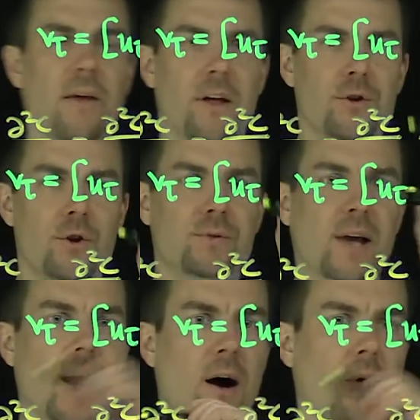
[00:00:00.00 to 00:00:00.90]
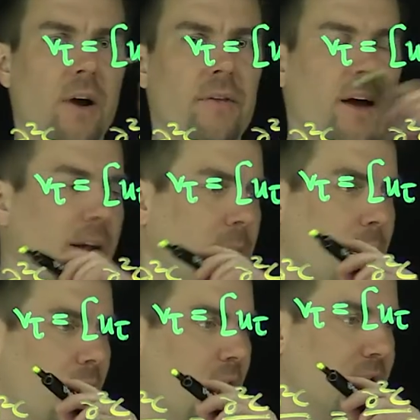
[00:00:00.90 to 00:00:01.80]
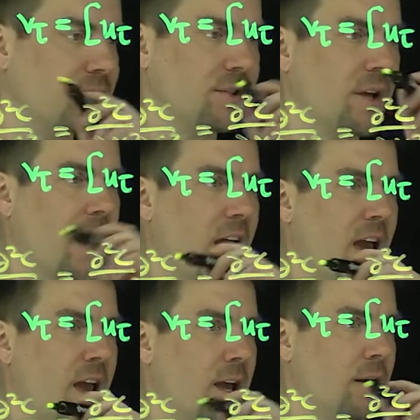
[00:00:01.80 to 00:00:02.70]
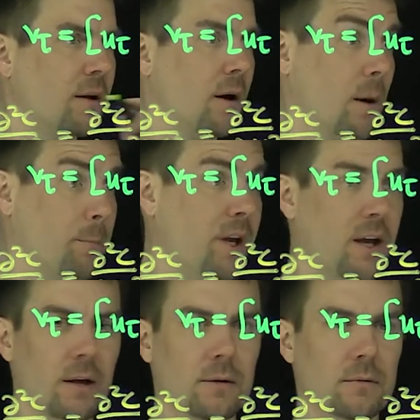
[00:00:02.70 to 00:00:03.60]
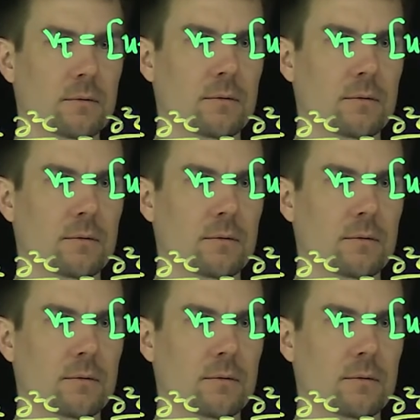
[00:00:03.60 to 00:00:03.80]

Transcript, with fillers: and then u tau, and then plus a or b